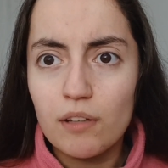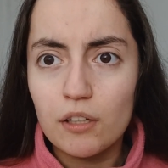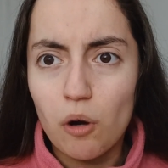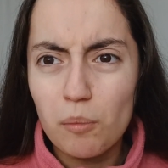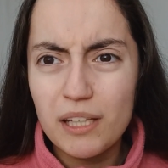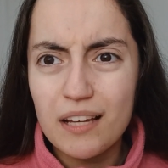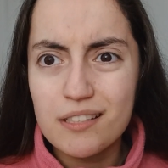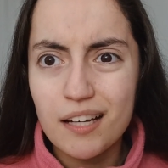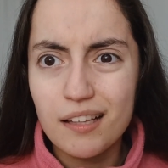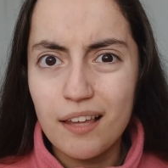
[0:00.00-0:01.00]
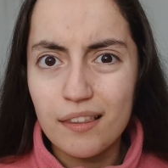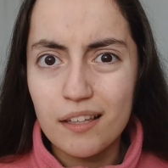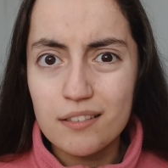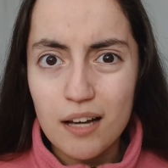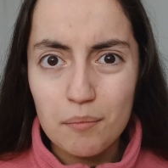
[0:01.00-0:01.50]
Like, normally I study like
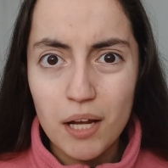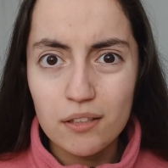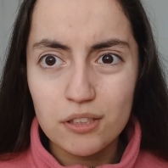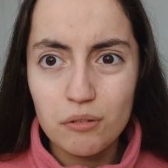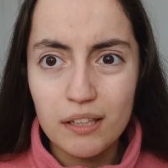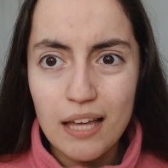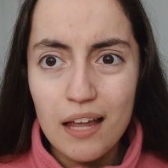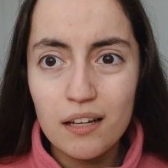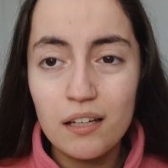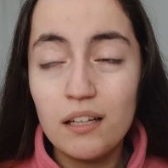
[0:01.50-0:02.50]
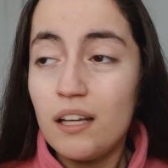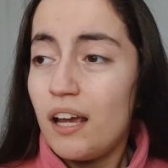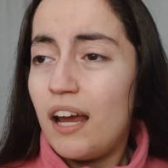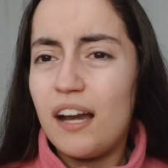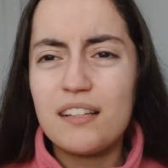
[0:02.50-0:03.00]
this and I'm not doing that.
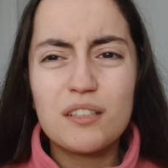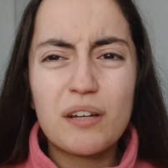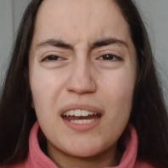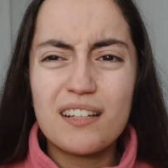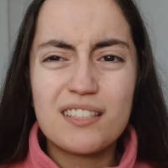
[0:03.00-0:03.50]
And it's okay to